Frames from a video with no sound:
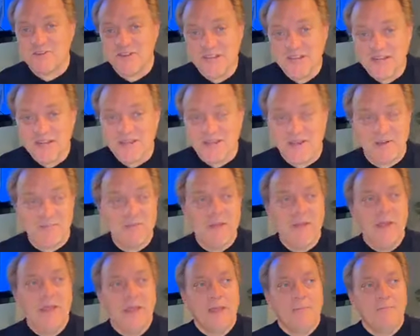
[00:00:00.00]

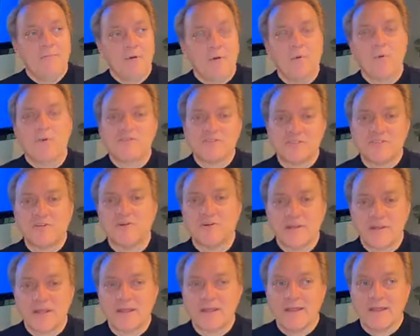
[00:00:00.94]
income, but
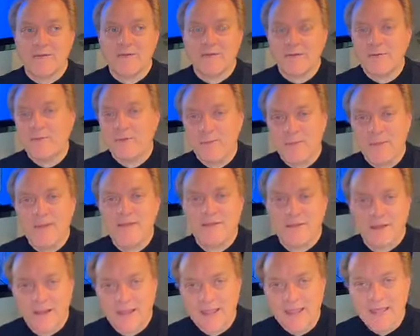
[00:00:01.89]
we may
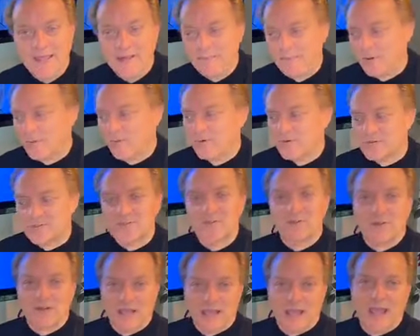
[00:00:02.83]
delay it, but we're
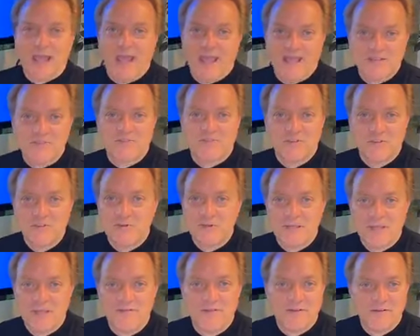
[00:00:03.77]
still going to ask for you
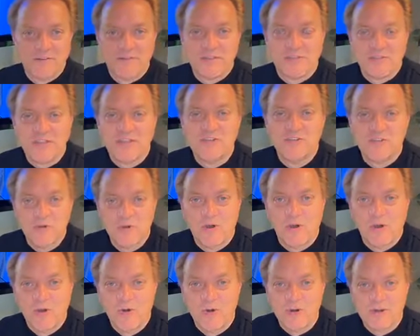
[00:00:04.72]
to give everything that
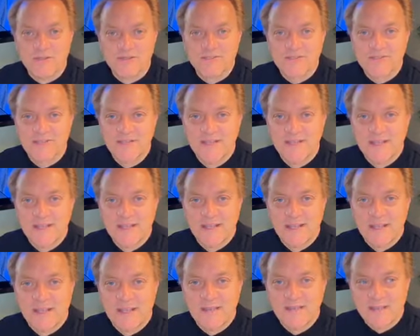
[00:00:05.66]
you owe us.
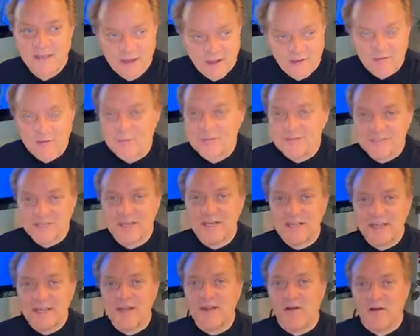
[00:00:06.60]
And the government's going
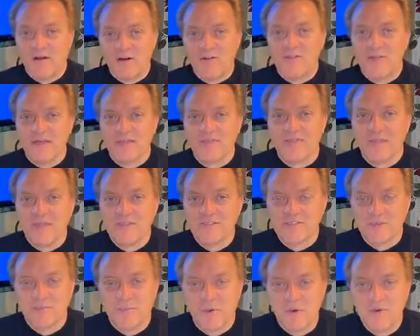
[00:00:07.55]
to get all that they
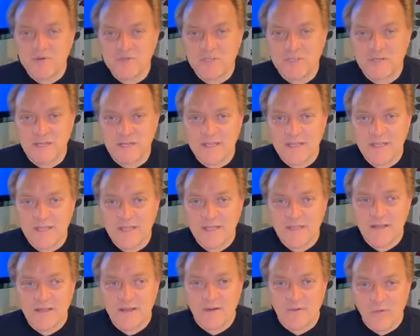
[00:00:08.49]
supposedly
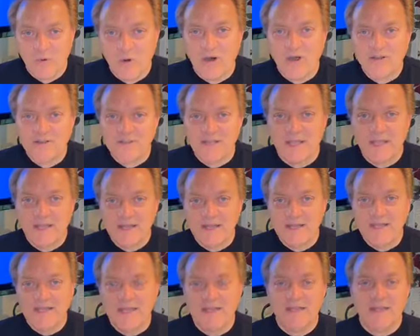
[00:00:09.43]
want
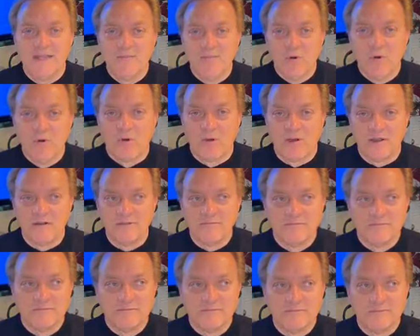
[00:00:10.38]
and need and more.
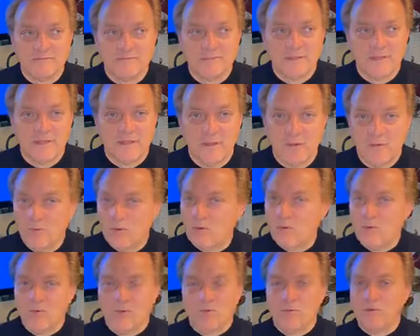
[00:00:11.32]

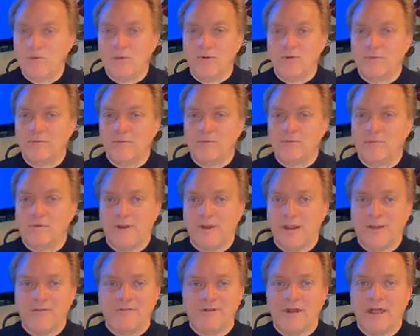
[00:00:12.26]
Well,
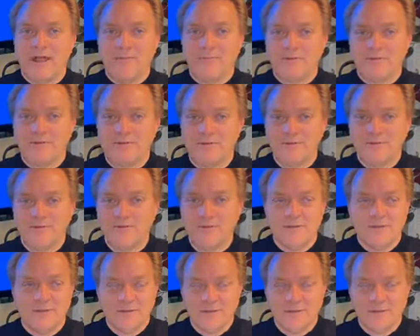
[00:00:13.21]
whatever happened to